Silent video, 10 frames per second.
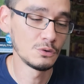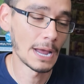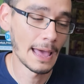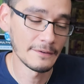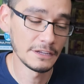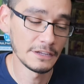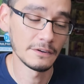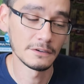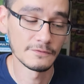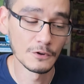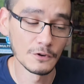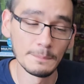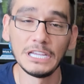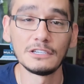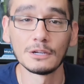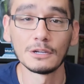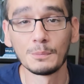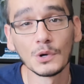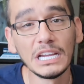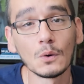have it for me to
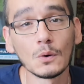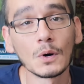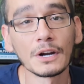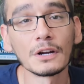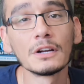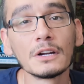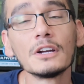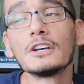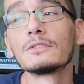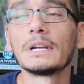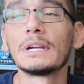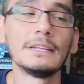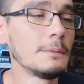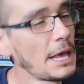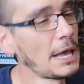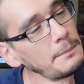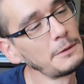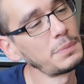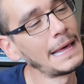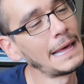pre-order. So I did the
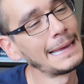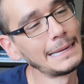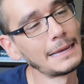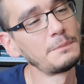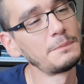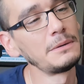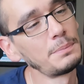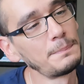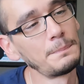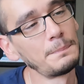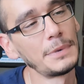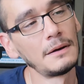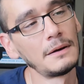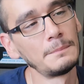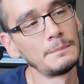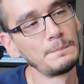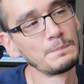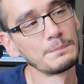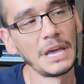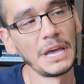payment plan. It had been
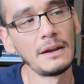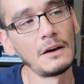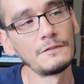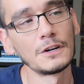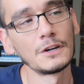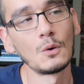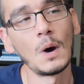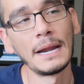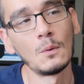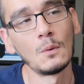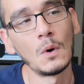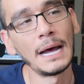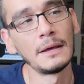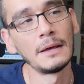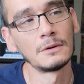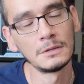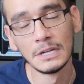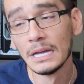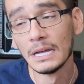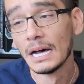paid off for quite a while,
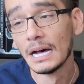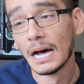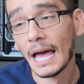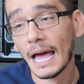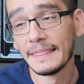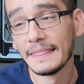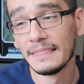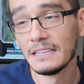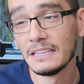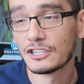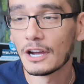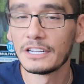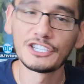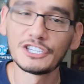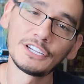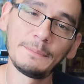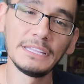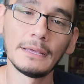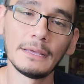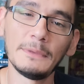and then they started
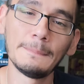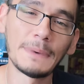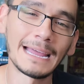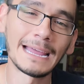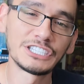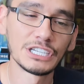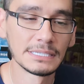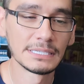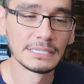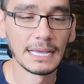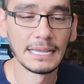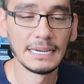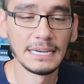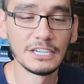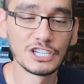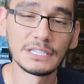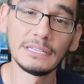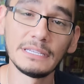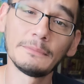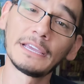shipping them in batches, and it just
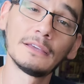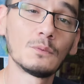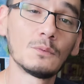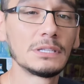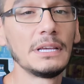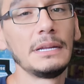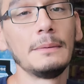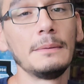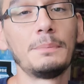seemed like it was getting